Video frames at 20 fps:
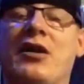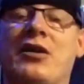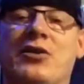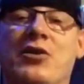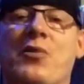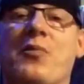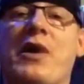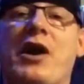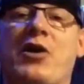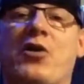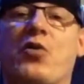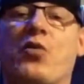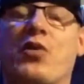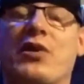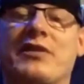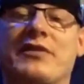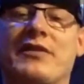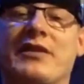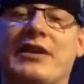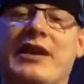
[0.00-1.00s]
No matter
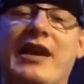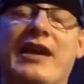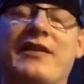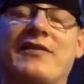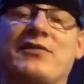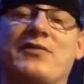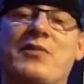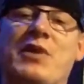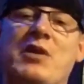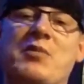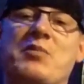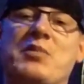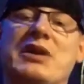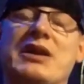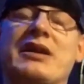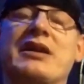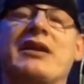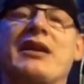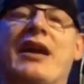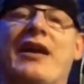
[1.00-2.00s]
what the case may
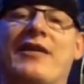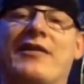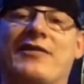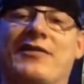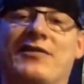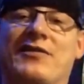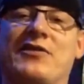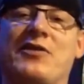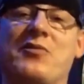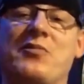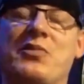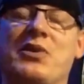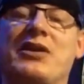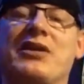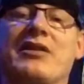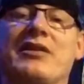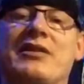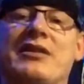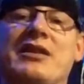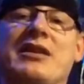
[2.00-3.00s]
be,
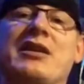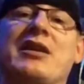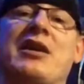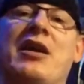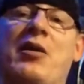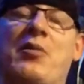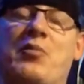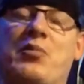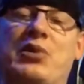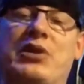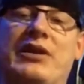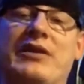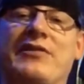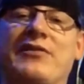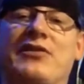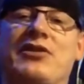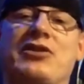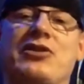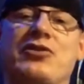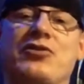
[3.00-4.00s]
stability plays
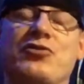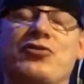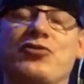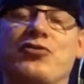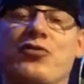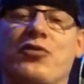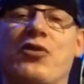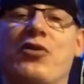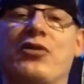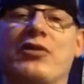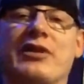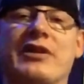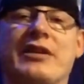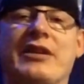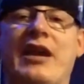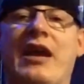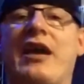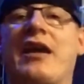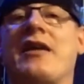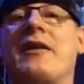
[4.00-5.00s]
a huge role in
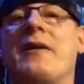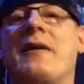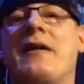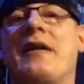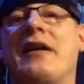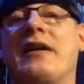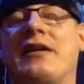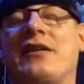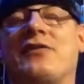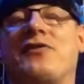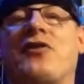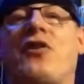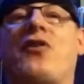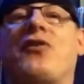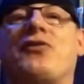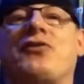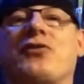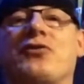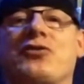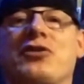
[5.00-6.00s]
that. It's
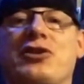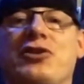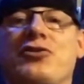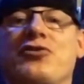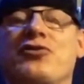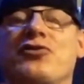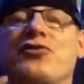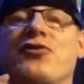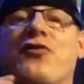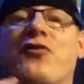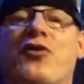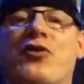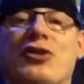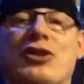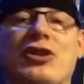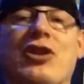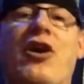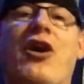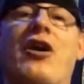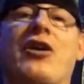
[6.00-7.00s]
also huge for
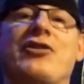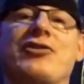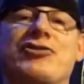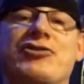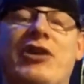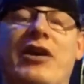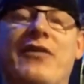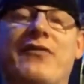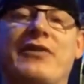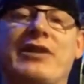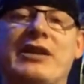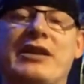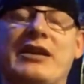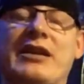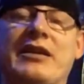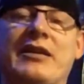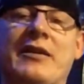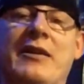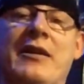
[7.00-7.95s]
longevity.